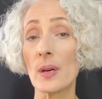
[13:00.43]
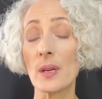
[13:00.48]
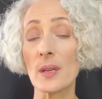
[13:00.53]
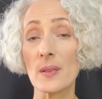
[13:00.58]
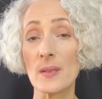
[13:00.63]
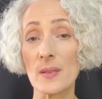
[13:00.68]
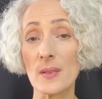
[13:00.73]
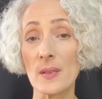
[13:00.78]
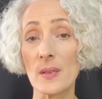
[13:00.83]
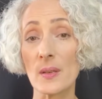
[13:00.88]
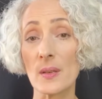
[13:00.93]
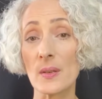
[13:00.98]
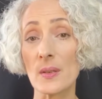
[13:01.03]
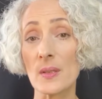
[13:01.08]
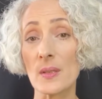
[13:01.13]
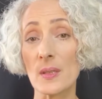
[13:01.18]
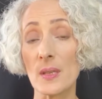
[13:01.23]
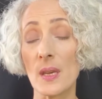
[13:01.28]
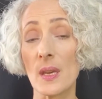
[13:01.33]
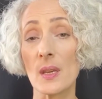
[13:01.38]
consider
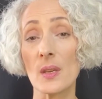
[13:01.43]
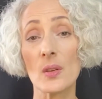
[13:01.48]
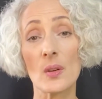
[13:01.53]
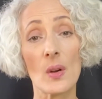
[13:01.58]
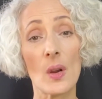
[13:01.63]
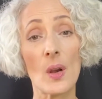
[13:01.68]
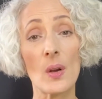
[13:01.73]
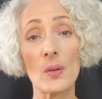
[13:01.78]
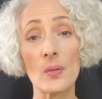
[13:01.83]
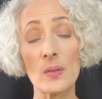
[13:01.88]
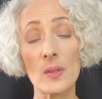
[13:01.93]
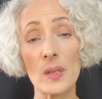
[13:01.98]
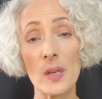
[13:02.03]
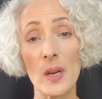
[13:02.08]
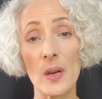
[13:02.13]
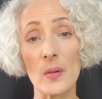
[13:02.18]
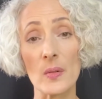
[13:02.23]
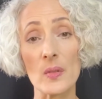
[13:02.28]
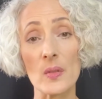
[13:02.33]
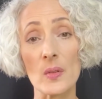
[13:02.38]
seeing your own
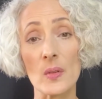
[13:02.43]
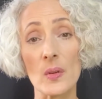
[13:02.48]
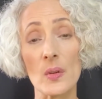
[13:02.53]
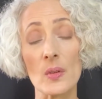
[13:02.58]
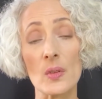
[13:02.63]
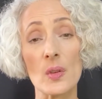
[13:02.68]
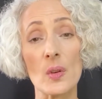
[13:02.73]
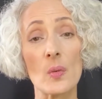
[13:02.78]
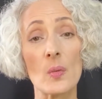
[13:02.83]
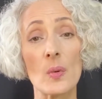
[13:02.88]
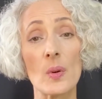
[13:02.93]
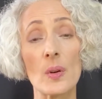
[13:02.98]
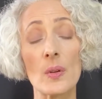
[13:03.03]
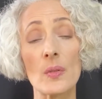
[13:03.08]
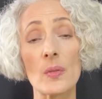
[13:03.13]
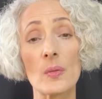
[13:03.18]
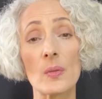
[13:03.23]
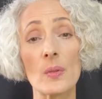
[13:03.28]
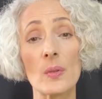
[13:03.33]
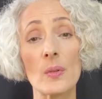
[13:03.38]
counselor to work
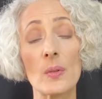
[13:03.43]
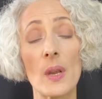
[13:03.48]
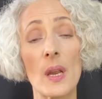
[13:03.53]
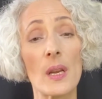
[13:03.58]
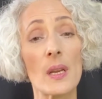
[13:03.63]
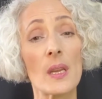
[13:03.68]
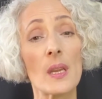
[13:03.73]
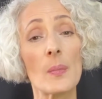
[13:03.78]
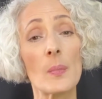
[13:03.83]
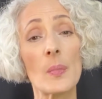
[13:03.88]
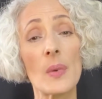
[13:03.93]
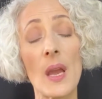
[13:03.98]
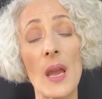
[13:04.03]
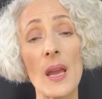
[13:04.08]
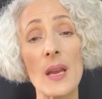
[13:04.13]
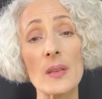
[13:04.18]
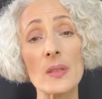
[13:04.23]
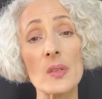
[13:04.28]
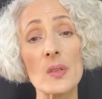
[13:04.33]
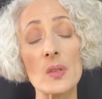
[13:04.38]
through any
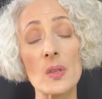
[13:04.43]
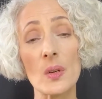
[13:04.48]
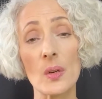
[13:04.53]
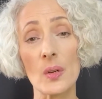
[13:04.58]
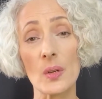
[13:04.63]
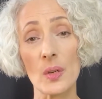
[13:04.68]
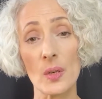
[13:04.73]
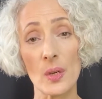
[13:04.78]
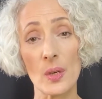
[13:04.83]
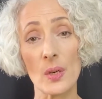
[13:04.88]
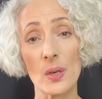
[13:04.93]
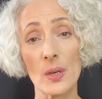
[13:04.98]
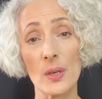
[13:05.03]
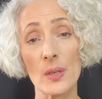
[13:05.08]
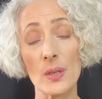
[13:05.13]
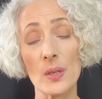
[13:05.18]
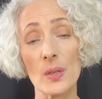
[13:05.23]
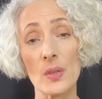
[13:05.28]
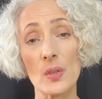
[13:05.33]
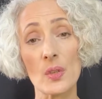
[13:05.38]
past or
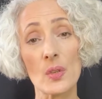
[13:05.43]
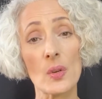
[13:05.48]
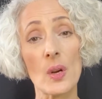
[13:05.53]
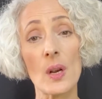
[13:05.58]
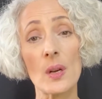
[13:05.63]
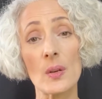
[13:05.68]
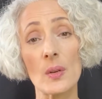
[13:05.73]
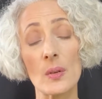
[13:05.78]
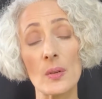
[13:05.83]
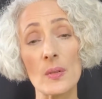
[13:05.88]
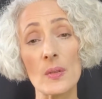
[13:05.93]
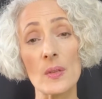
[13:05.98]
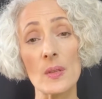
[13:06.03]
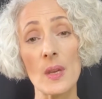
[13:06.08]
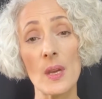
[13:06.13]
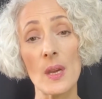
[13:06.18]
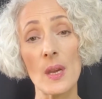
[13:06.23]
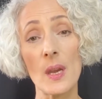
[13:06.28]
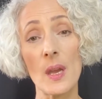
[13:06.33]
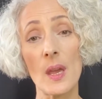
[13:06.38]
current struggles
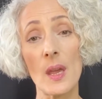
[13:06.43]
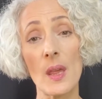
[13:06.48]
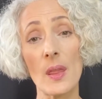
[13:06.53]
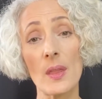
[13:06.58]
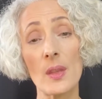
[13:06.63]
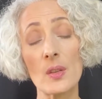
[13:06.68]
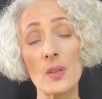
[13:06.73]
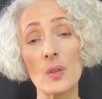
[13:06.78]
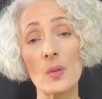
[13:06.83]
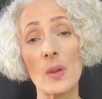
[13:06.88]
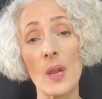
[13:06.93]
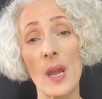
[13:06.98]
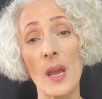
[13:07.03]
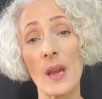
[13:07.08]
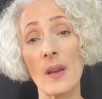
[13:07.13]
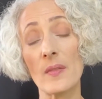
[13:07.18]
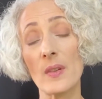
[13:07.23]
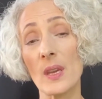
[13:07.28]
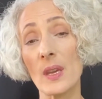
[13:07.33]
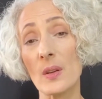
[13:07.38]
that you
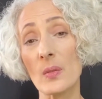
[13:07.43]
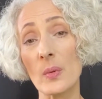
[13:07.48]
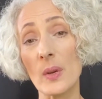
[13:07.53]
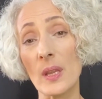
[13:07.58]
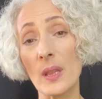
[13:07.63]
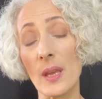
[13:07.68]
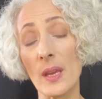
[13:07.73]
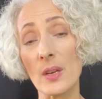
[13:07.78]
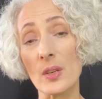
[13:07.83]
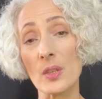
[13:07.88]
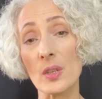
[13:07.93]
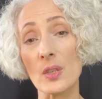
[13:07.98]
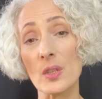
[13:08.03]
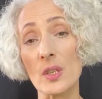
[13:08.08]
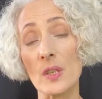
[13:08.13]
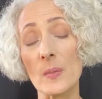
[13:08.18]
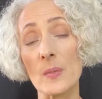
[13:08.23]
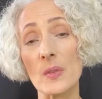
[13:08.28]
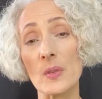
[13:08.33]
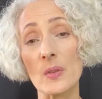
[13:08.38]
have in
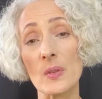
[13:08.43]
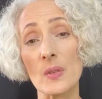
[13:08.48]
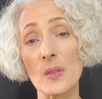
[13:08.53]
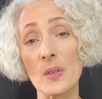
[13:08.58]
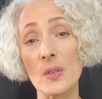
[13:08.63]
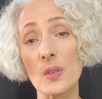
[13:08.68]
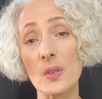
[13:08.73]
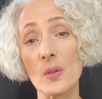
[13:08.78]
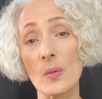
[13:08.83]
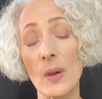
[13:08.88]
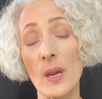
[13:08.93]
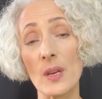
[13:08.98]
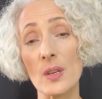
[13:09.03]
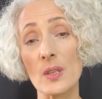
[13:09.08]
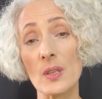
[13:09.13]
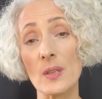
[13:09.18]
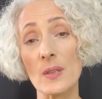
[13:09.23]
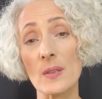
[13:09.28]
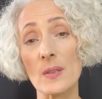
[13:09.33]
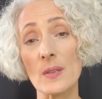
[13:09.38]
relationships or
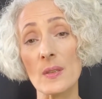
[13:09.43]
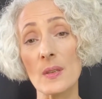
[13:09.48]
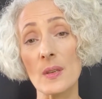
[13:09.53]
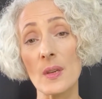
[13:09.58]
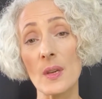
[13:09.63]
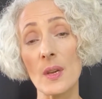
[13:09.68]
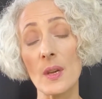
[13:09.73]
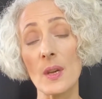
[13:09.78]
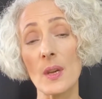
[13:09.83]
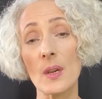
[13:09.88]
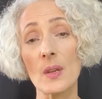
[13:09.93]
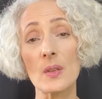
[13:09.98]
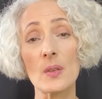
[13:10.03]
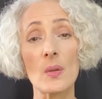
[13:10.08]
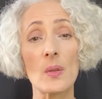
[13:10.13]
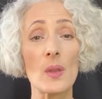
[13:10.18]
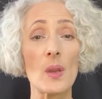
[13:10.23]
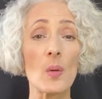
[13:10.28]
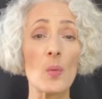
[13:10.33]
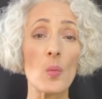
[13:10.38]
situations, so
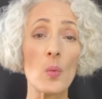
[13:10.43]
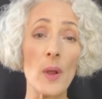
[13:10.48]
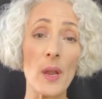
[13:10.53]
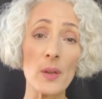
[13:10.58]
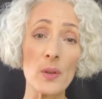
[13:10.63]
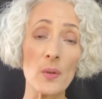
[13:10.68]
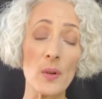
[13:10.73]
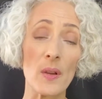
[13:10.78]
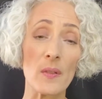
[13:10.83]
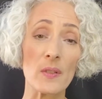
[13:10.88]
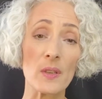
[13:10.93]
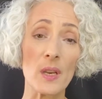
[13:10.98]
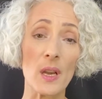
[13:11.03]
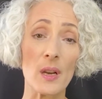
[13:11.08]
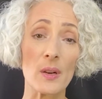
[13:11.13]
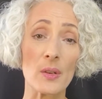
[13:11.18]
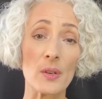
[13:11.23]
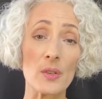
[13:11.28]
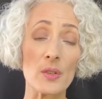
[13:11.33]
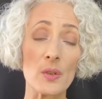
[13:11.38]
that when you have
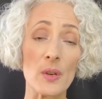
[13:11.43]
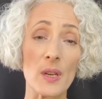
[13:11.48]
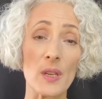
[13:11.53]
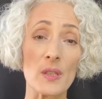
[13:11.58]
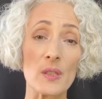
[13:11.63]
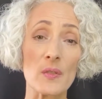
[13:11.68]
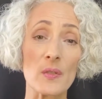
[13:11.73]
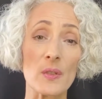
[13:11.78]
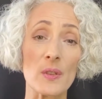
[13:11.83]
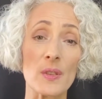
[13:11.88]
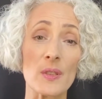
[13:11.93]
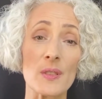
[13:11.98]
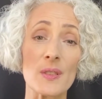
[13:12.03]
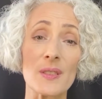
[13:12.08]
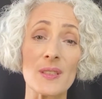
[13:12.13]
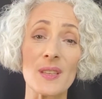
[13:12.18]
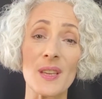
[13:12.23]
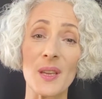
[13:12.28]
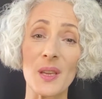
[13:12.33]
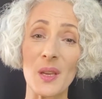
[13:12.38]

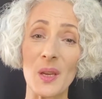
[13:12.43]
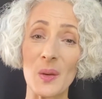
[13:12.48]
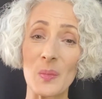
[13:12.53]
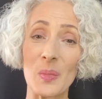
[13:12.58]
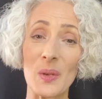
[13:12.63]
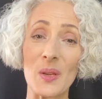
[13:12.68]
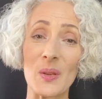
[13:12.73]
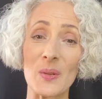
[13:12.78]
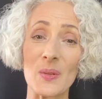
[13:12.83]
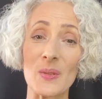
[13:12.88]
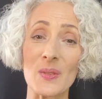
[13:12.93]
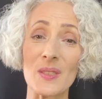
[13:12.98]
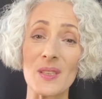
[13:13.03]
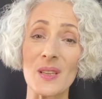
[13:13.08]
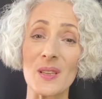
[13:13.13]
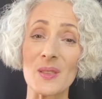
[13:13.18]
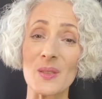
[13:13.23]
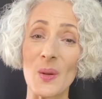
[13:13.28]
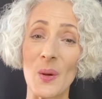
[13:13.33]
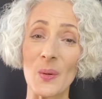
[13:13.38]
countertransference, it can be used
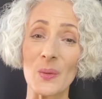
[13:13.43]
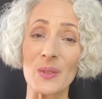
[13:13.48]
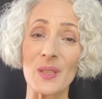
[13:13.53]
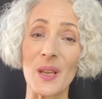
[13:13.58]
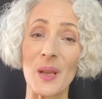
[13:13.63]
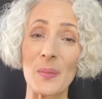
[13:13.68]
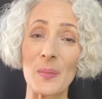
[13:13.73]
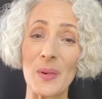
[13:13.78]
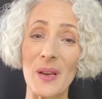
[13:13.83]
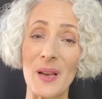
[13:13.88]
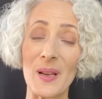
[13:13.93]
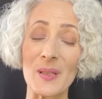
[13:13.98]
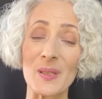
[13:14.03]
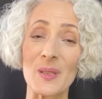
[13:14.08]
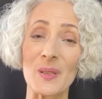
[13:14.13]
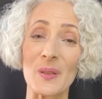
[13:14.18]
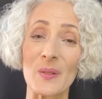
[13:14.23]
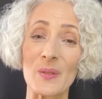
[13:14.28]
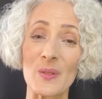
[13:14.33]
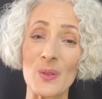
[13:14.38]
as only a
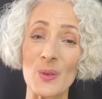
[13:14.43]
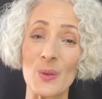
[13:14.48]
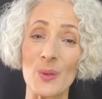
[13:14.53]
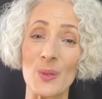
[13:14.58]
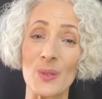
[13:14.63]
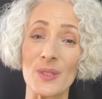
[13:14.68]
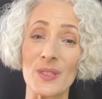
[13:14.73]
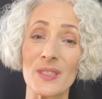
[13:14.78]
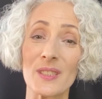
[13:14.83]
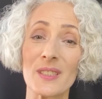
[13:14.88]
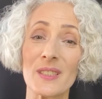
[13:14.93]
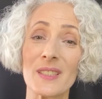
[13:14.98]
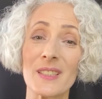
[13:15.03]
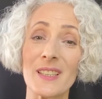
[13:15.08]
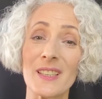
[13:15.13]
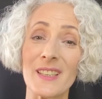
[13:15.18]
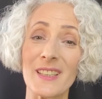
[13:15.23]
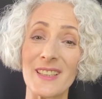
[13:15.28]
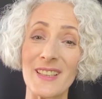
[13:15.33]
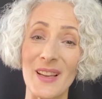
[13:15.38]
positive tool
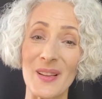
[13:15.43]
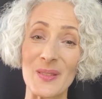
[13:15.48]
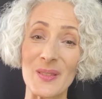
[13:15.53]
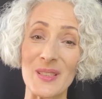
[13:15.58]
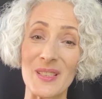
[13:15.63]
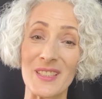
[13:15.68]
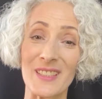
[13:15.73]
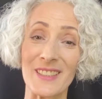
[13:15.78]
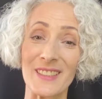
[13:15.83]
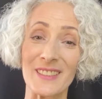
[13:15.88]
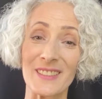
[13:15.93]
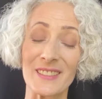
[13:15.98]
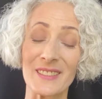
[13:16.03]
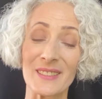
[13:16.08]
in counseling.